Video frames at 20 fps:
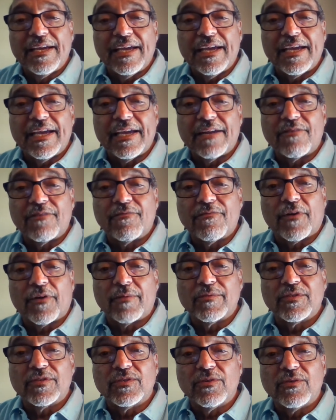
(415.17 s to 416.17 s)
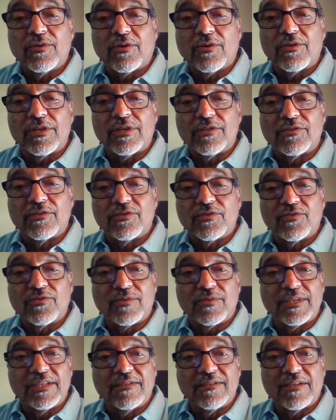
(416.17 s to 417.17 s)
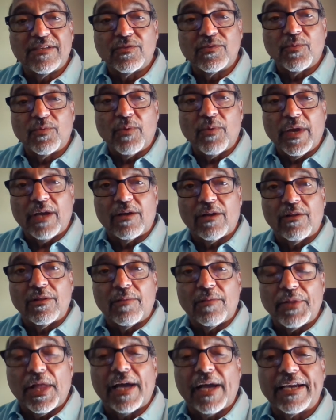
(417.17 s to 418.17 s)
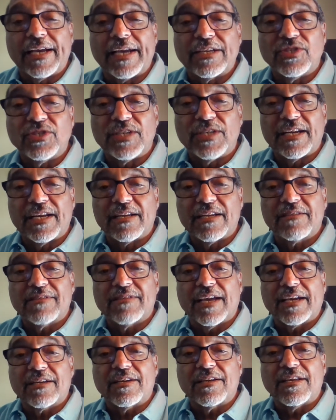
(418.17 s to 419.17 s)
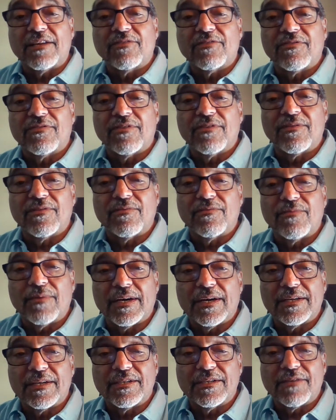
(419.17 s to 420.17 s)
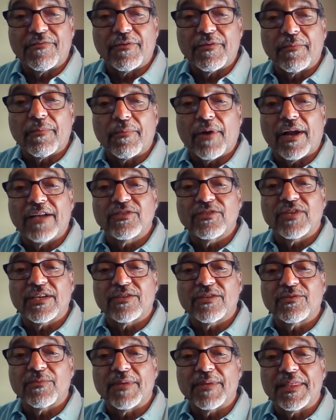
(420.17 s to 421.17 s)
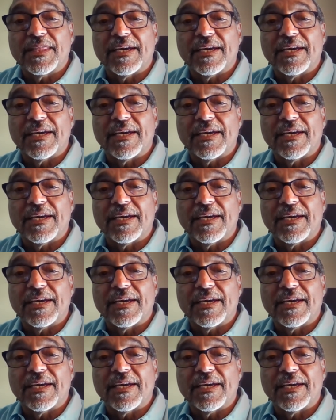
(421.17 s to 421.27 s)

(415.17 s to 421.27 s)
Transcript: and pharmaceutical industries as well, applying genetic techniques to different projects with